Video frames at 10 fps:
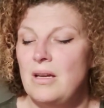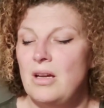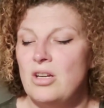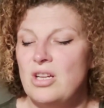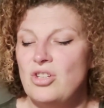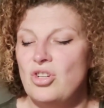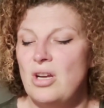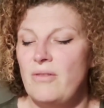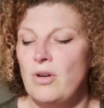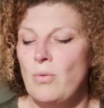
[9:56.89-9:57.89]
"Attention,
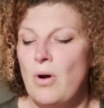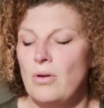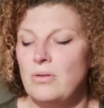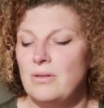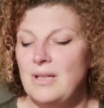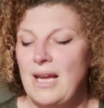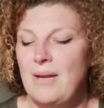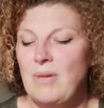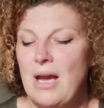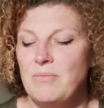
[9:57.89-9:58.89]
everyone,"
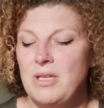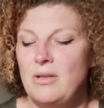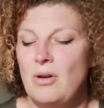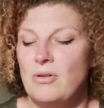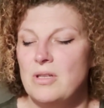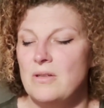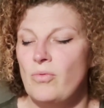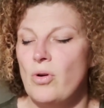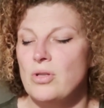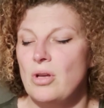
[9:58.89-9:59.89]
came Captain Knox's
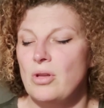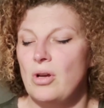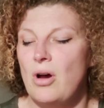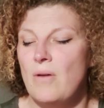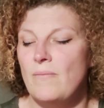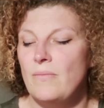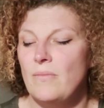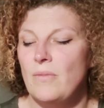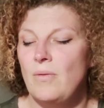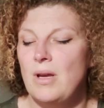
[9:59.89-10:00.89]
voice on the comm.
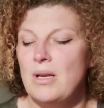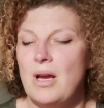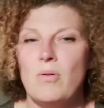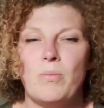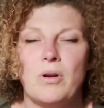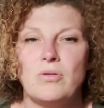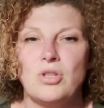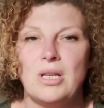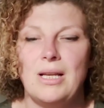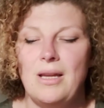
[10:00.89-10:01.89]
"We are now
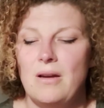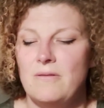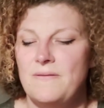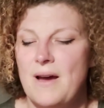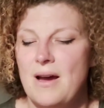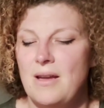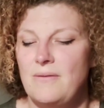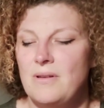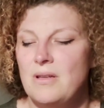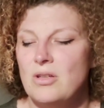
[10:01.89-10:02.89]
approaching Leo
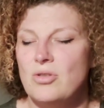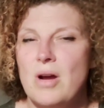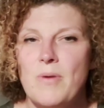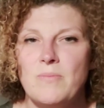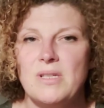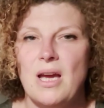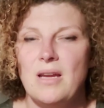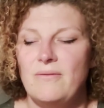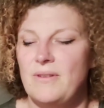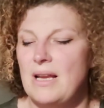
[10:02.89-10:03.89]
5. Strap up
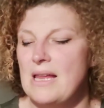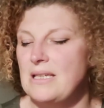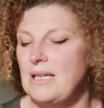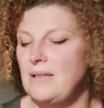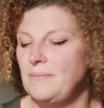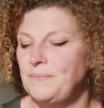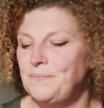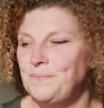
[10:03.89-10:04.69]
tight for landing."